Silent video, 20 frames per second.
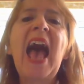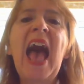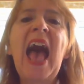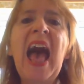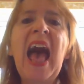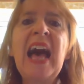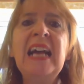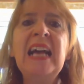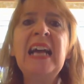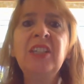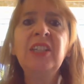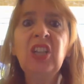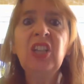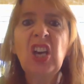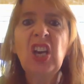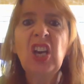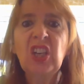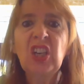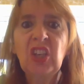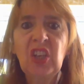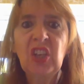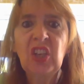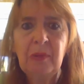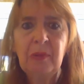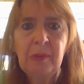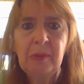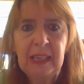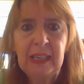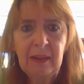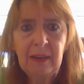and
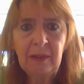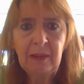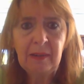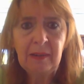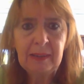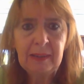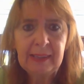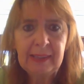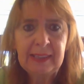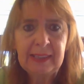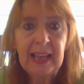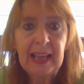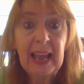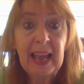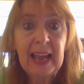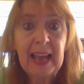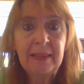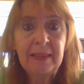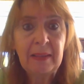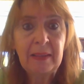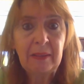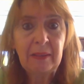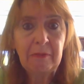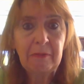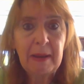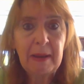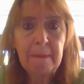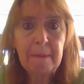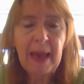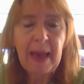Goldilocks and the
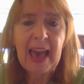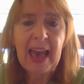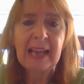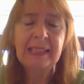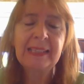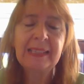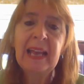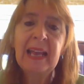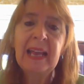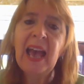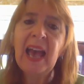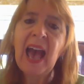Three Bears,